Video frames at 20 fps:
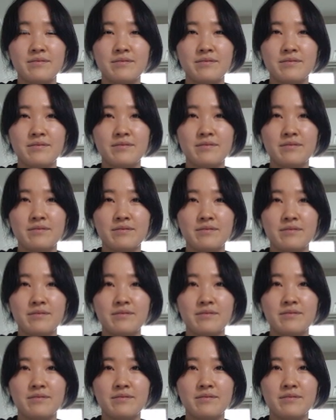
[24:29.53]

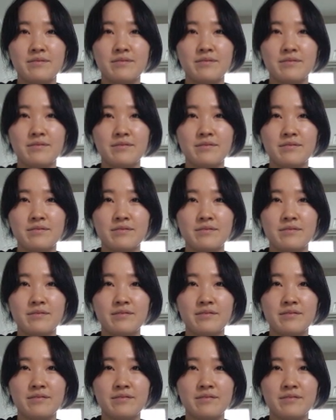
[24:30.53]

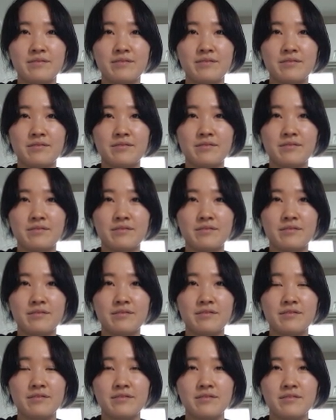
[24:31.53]

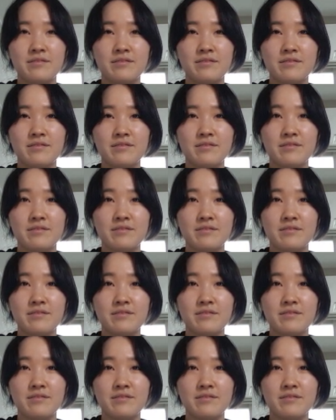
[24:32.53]
No words are spoken by the person on screen.